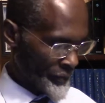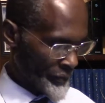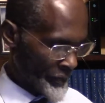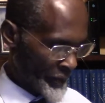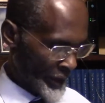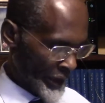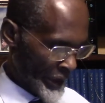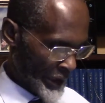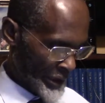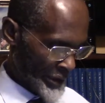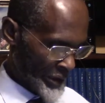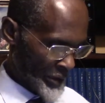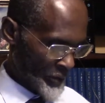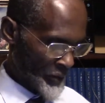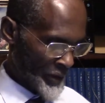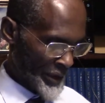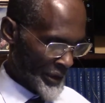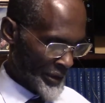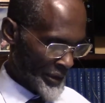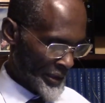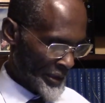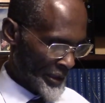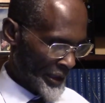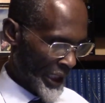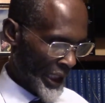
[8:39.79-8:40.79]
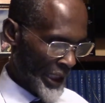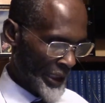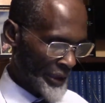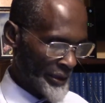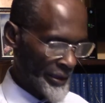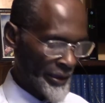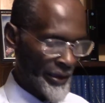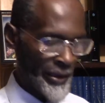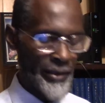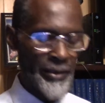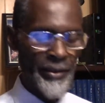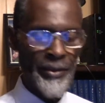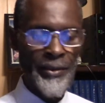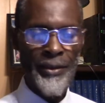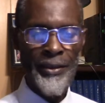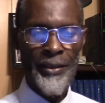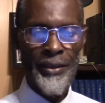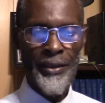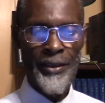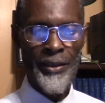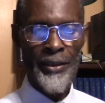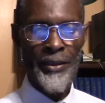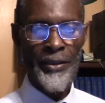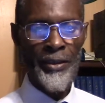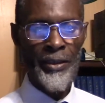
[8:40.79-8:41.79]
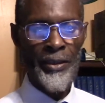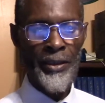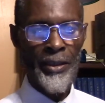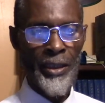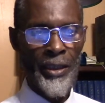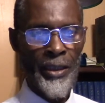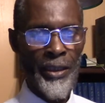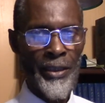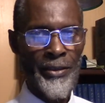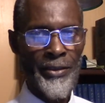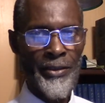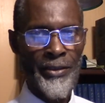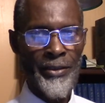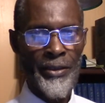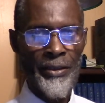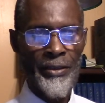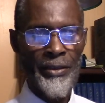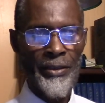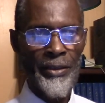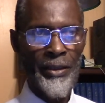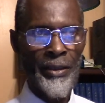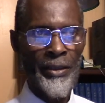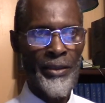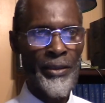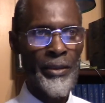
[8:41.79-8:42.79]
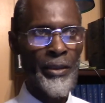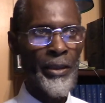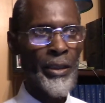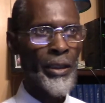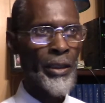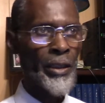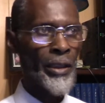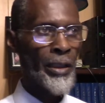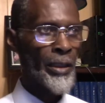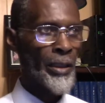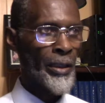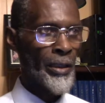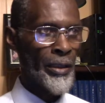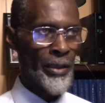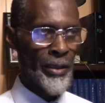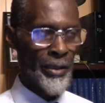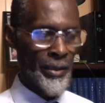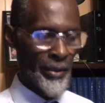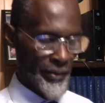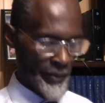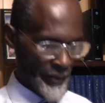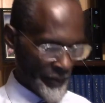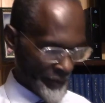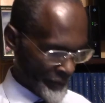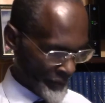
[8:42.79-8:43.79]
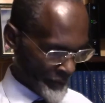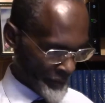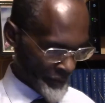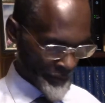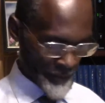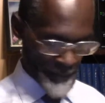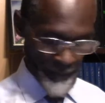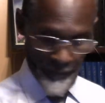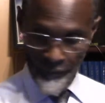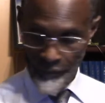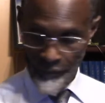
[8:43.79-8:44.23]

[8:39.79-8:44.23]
as we stand here or sit here.